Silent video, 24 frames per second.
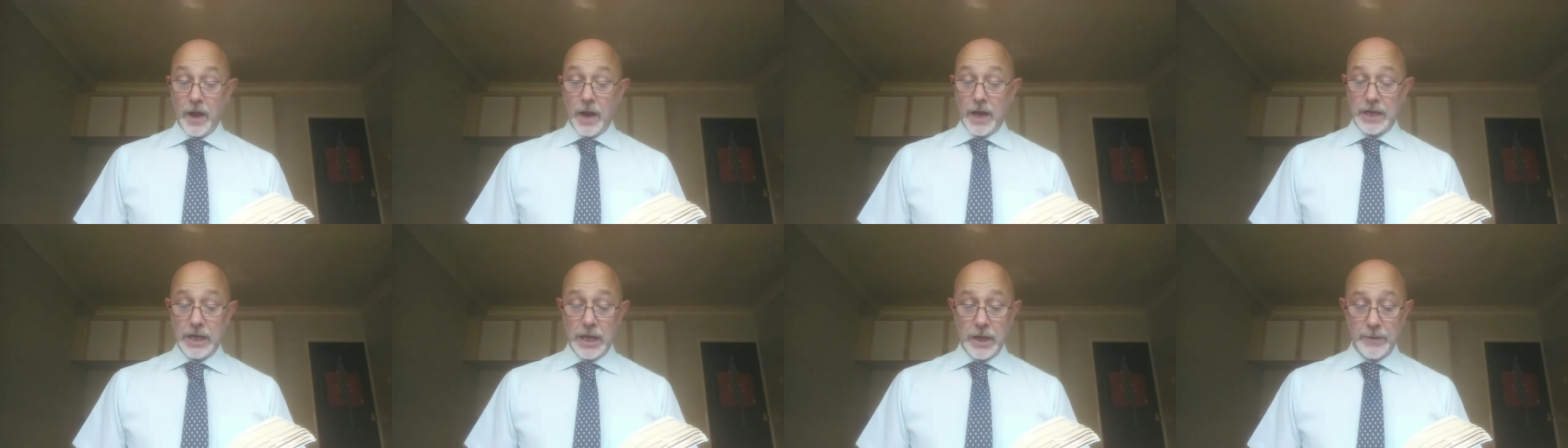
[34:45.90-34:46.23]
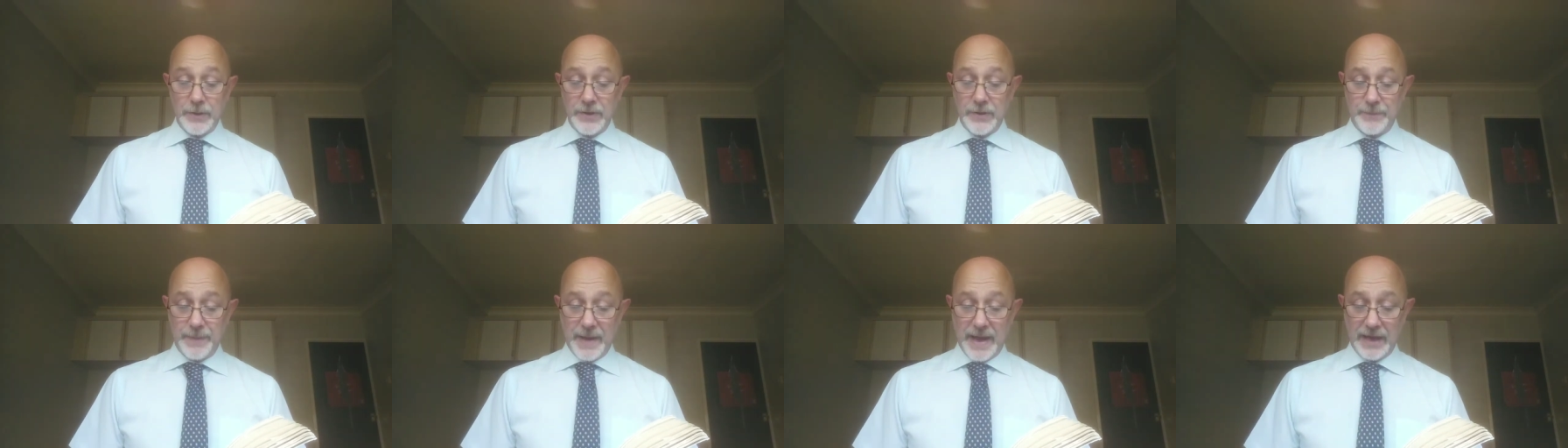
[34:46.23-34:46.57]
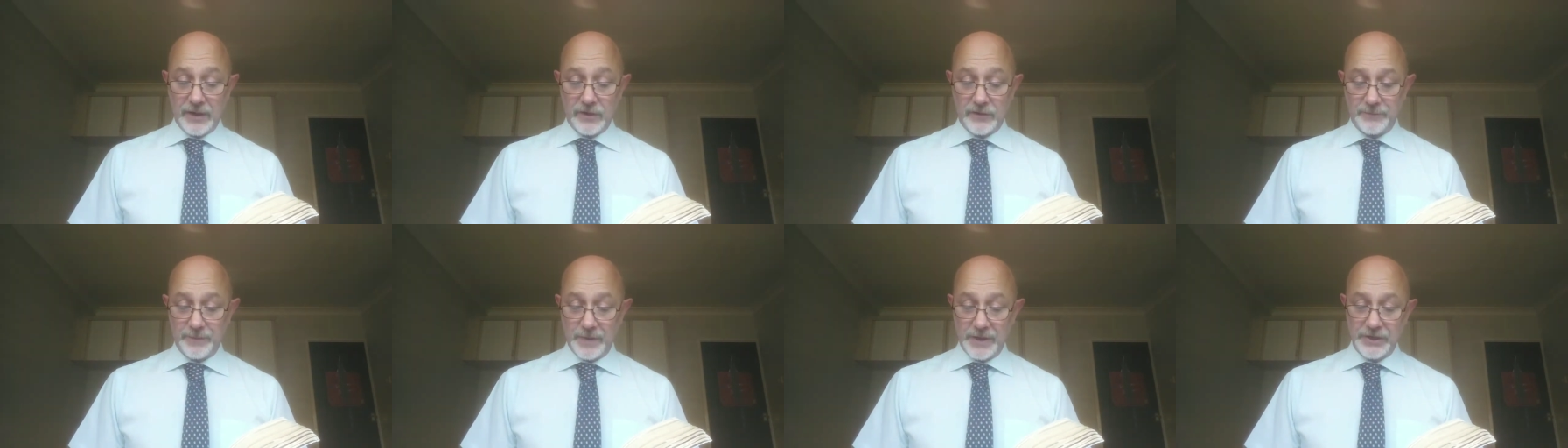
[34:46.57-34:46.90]
I lower the
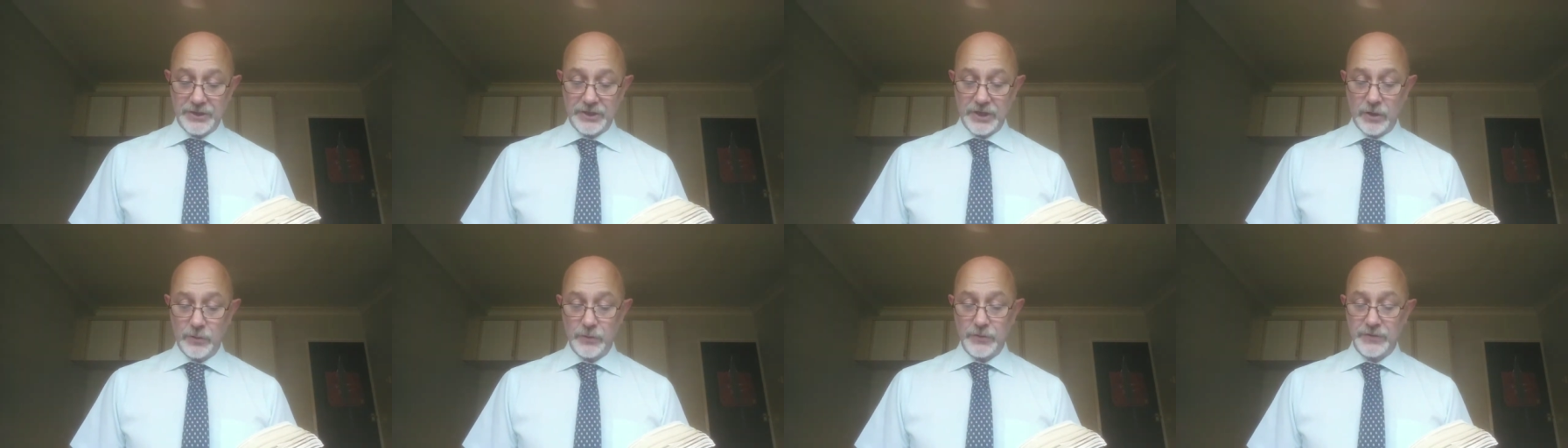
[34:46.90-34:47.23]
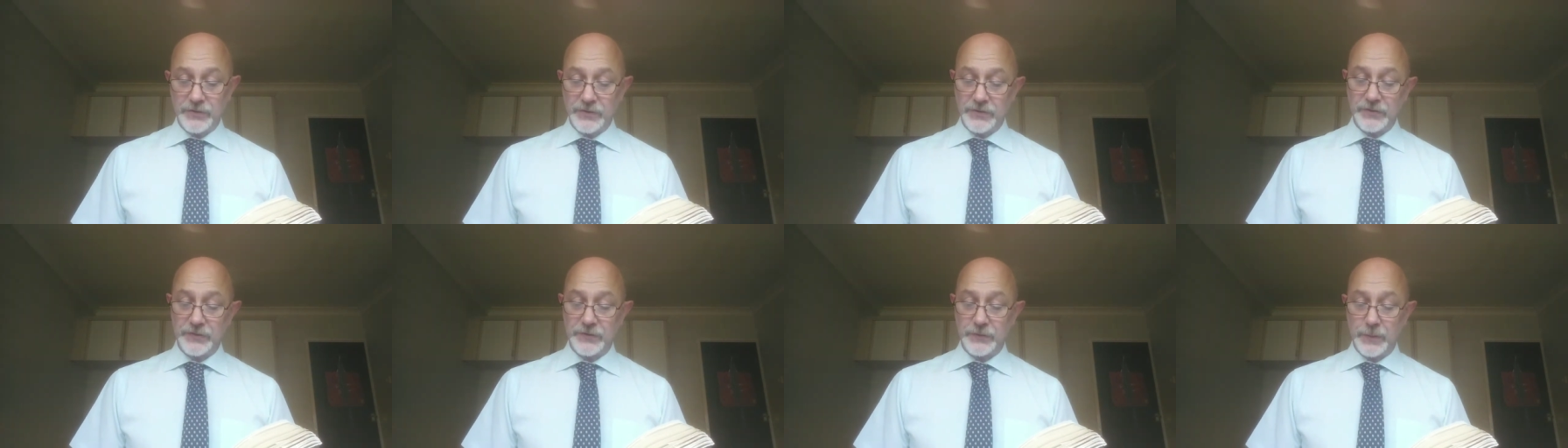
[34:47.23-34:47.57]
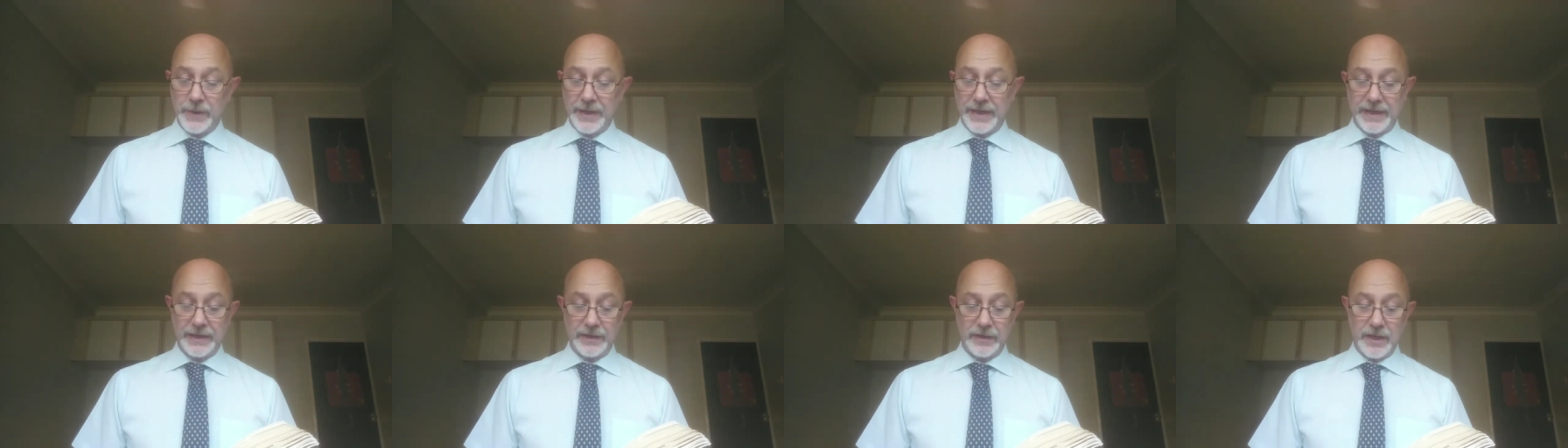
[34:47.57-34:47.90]
bag off my shoulders and
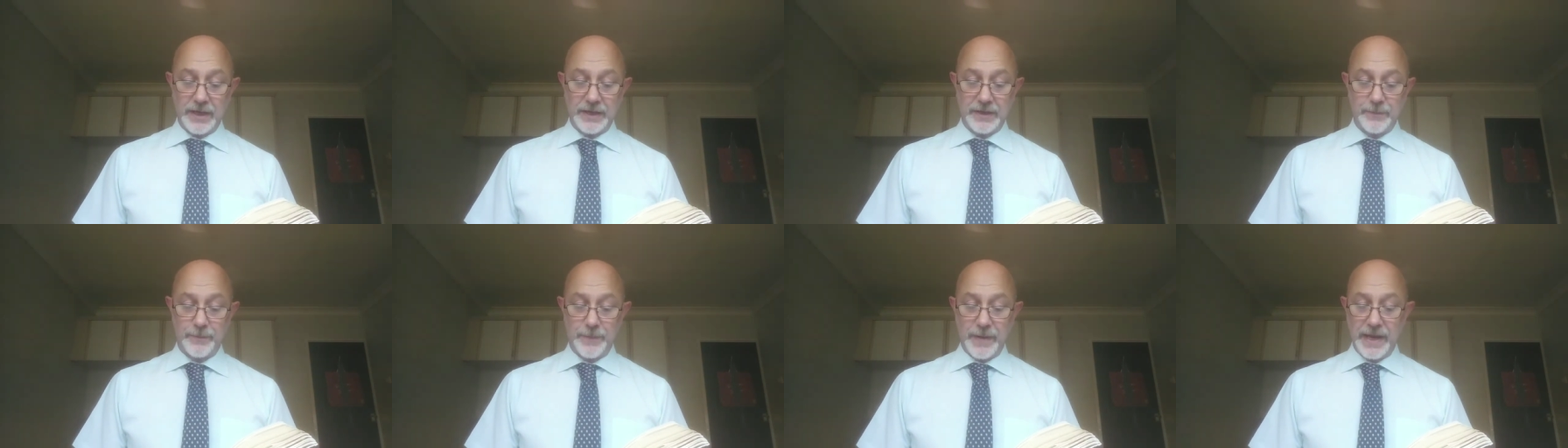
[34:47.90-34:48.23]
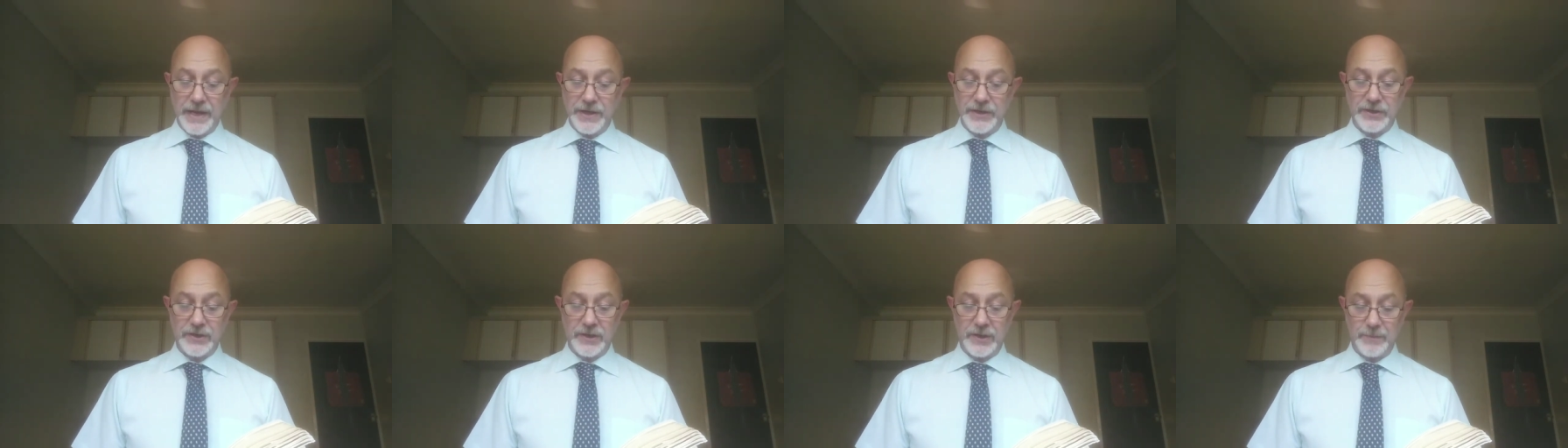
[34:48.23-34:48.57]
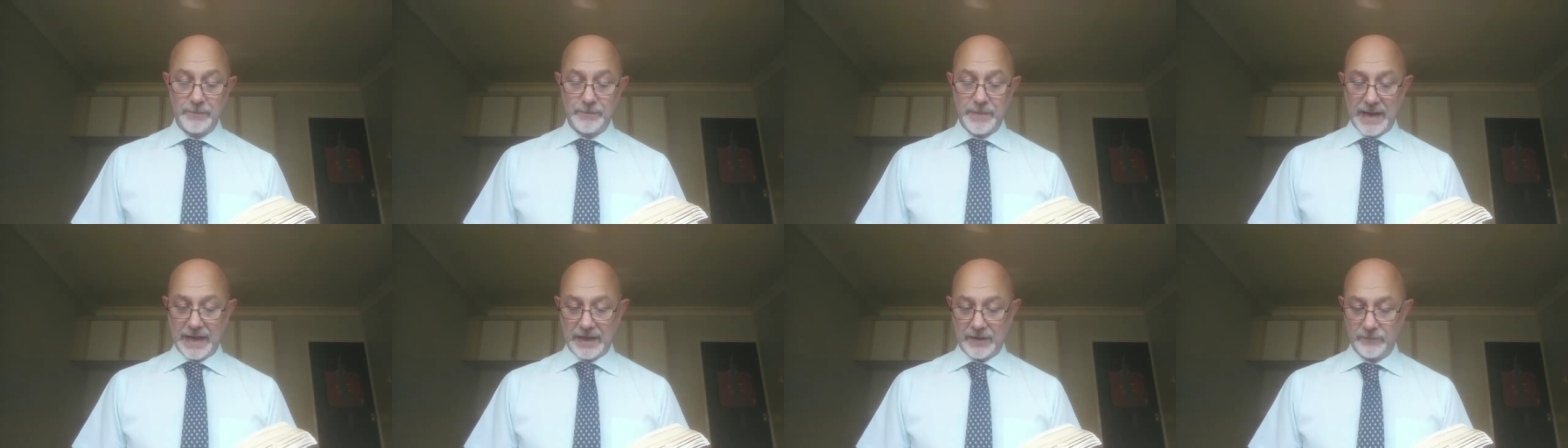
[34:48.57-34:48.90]
swing it like a
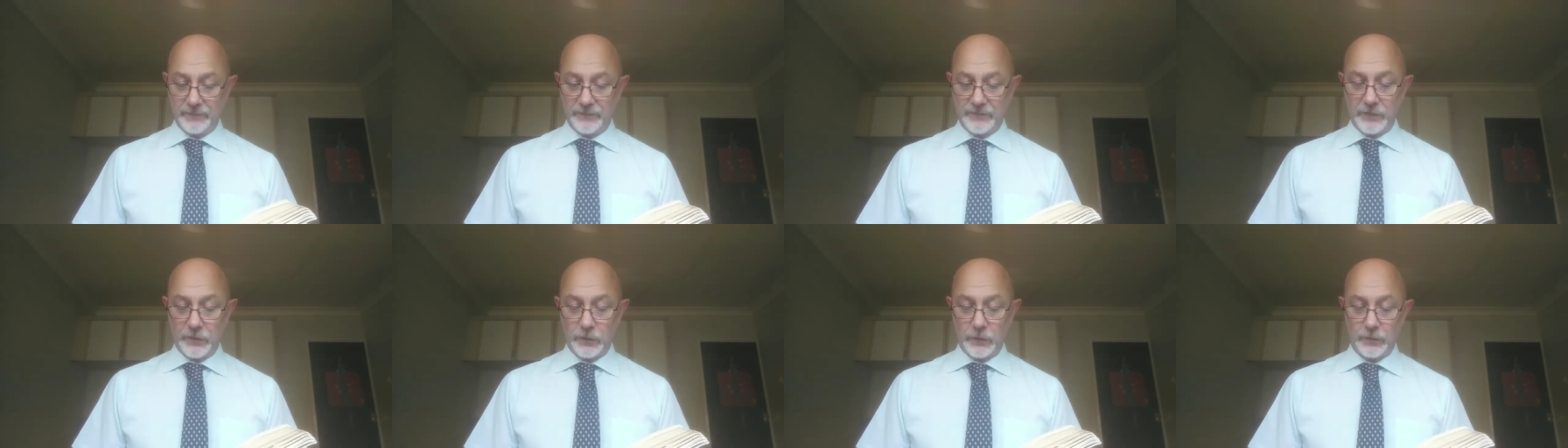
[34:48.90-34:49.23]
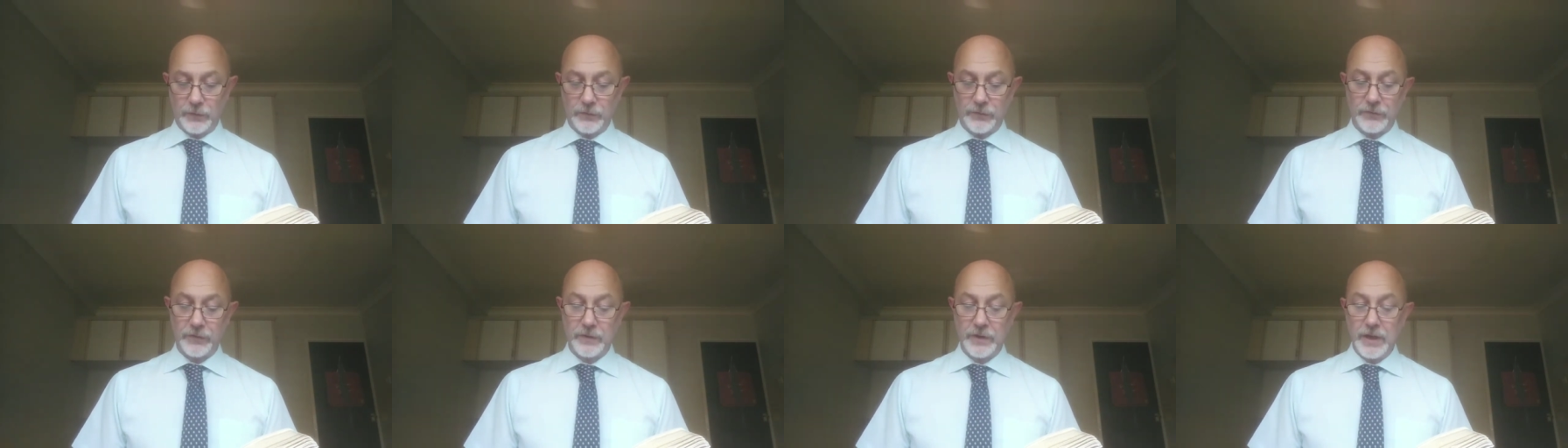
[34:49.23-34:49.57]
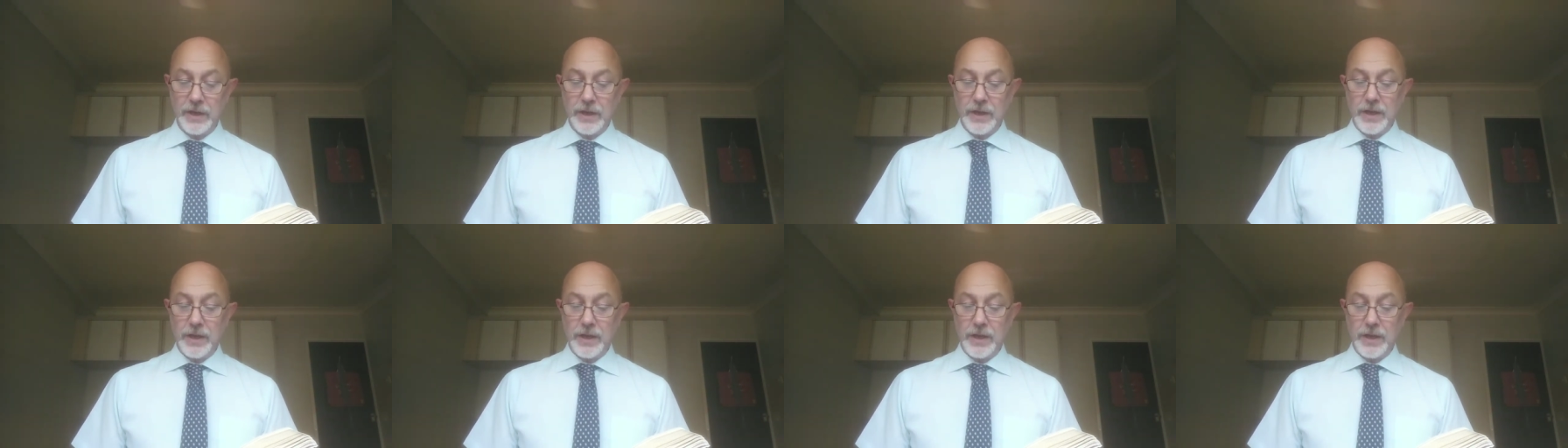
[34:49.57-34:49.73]
pendulum back and forth